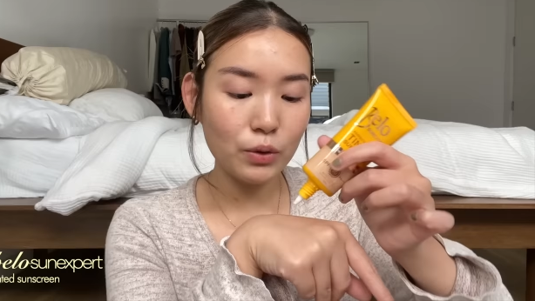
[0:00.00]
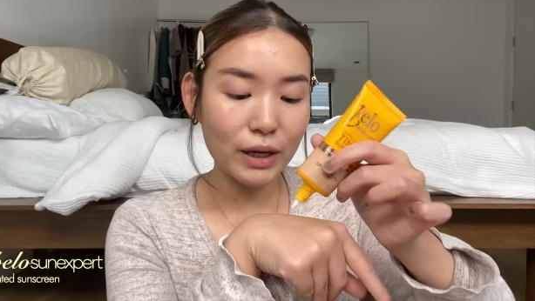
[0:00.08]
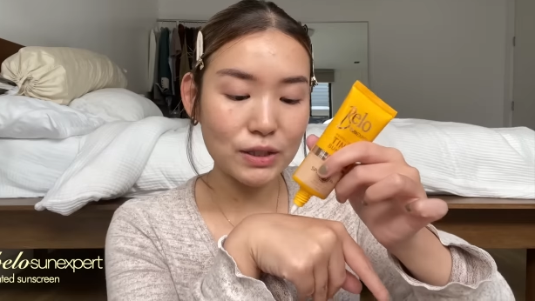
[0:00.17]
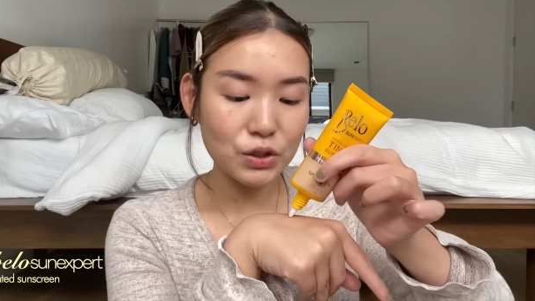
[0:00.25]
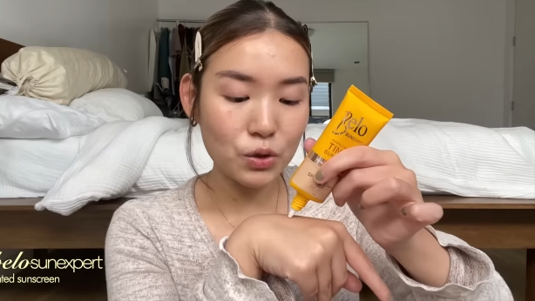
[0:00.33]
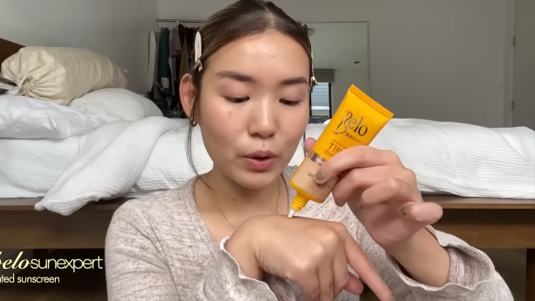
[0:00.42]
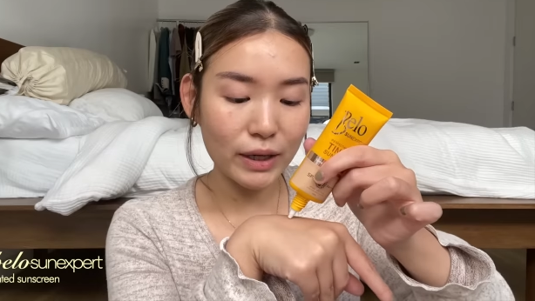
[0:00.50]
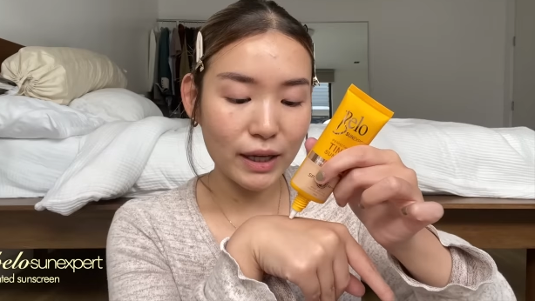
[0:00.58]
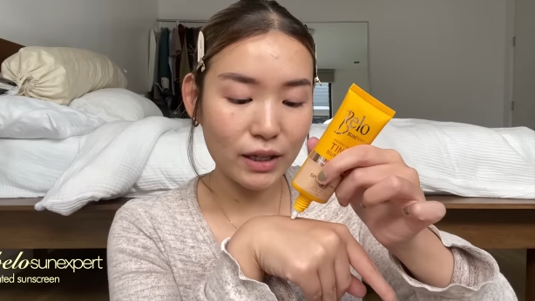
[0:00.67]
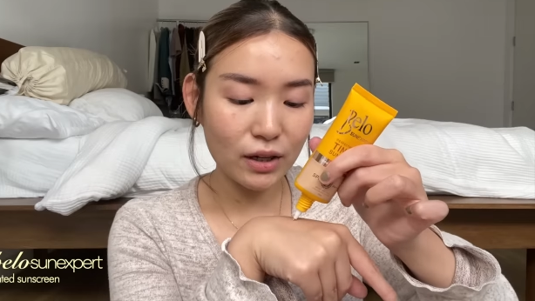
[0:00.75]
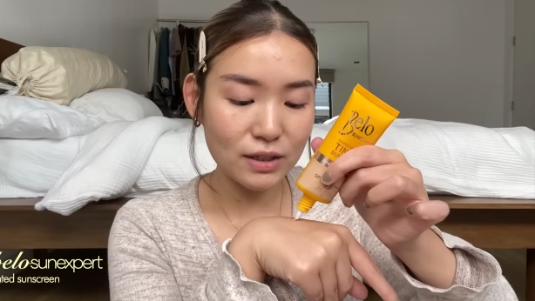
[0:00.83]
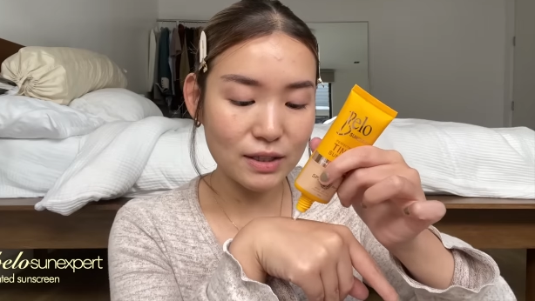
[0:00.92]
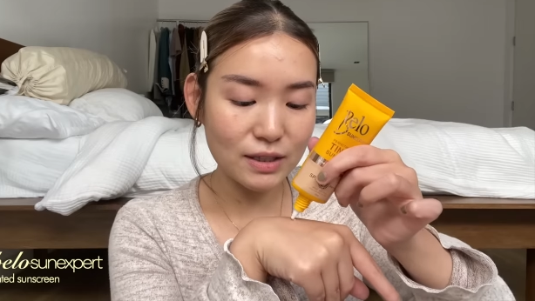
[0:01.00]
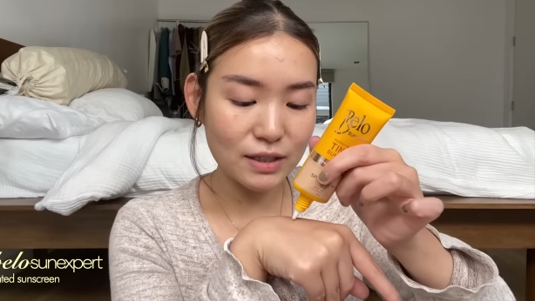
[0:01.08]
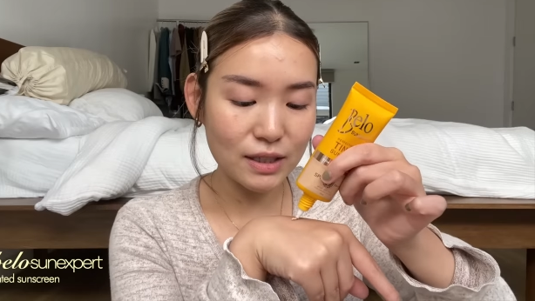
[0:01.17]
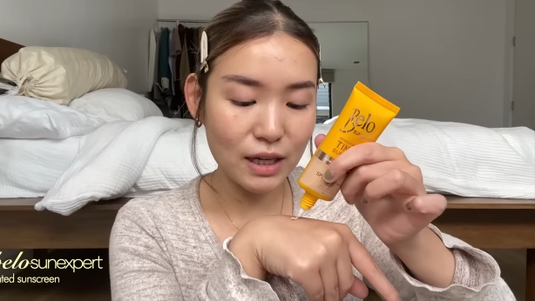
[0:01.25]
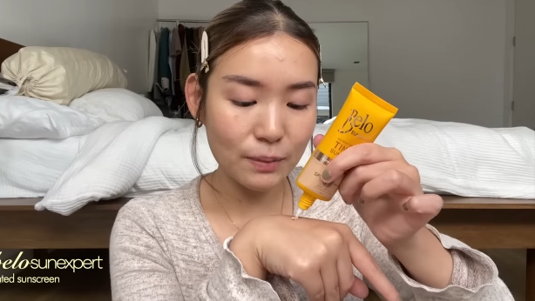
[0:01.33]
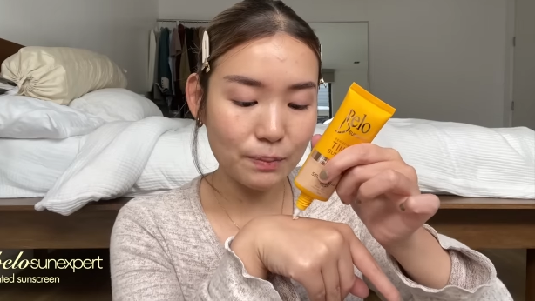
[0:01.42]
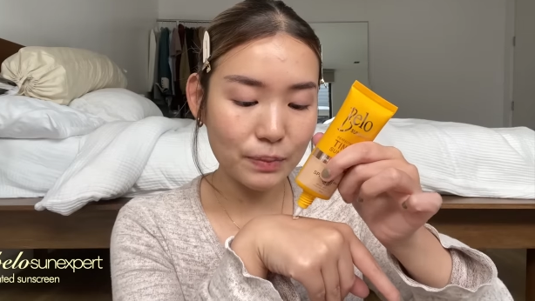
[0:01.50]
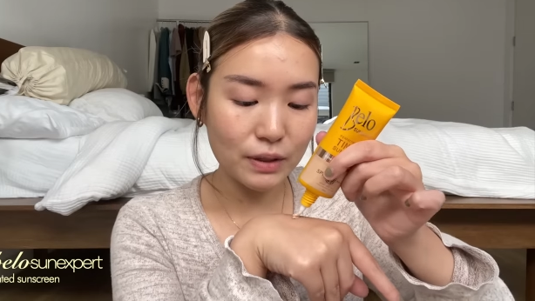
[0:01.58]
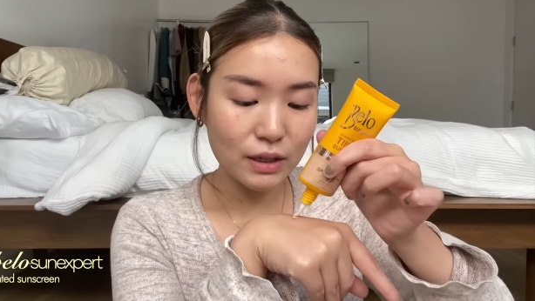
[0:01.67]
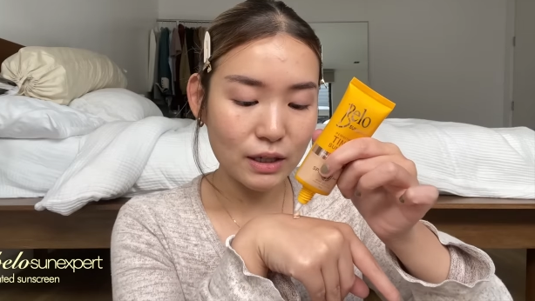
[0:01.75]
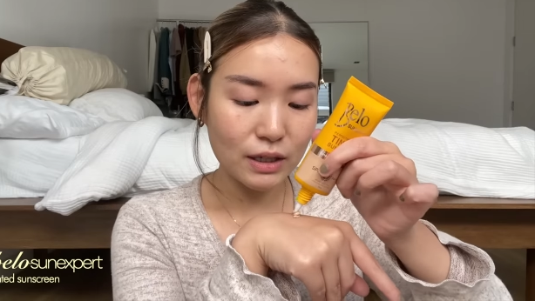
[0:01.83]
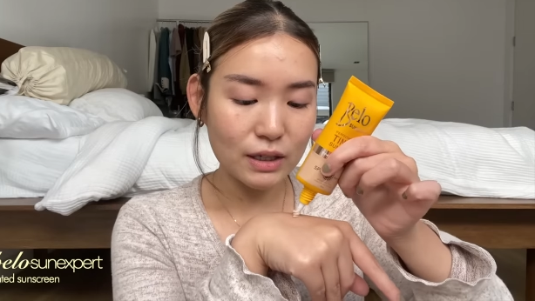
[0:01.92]
You guys know I cannot skip
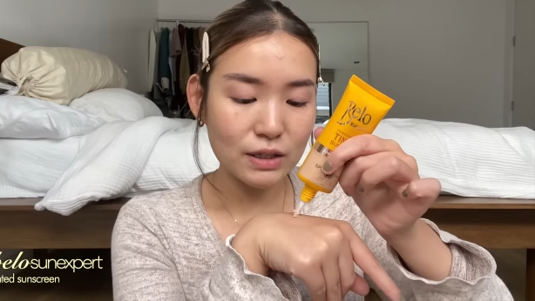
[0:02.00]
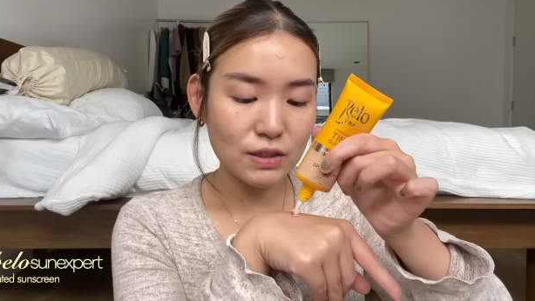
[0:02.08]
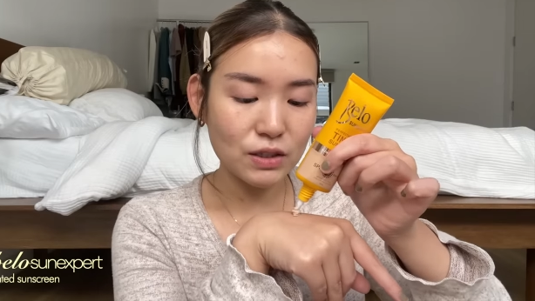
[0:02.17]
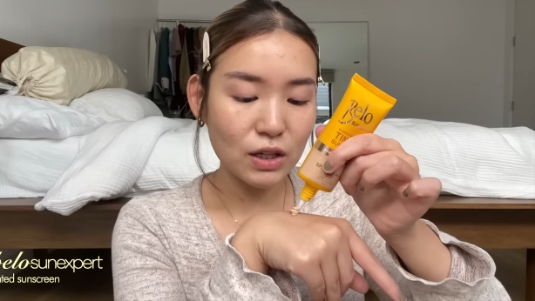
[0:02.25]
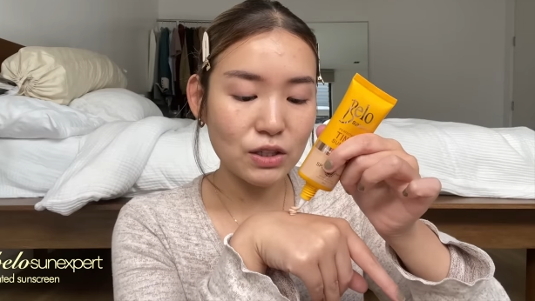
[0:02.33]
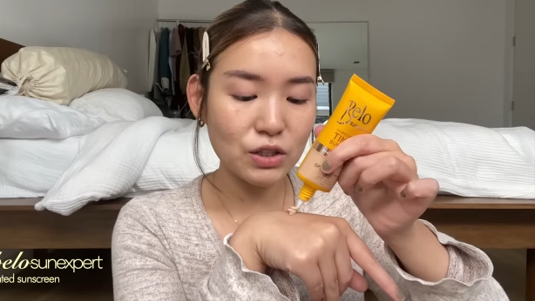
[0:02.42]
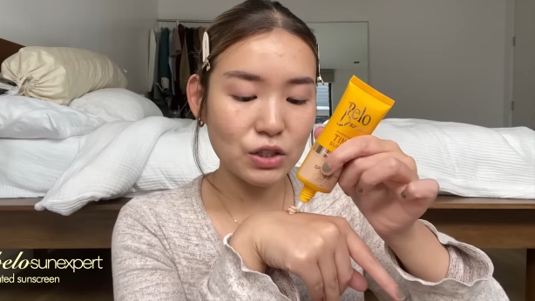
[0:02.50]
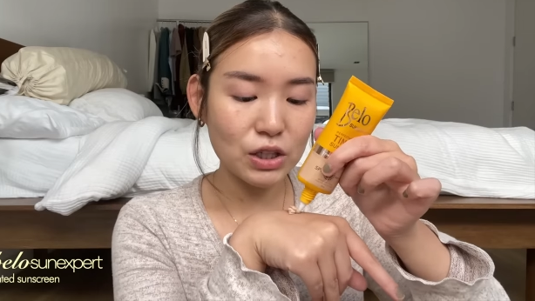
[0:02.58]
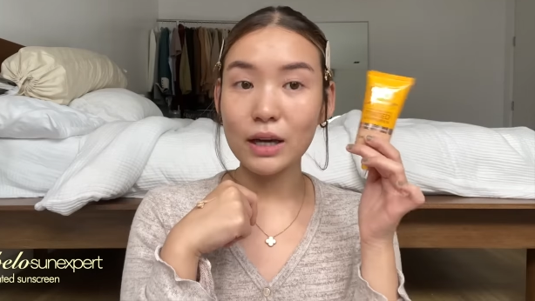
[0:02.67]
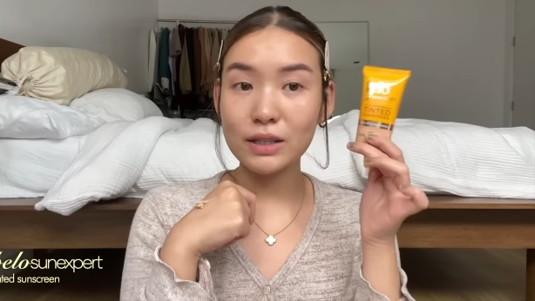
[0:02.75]
sunscreen.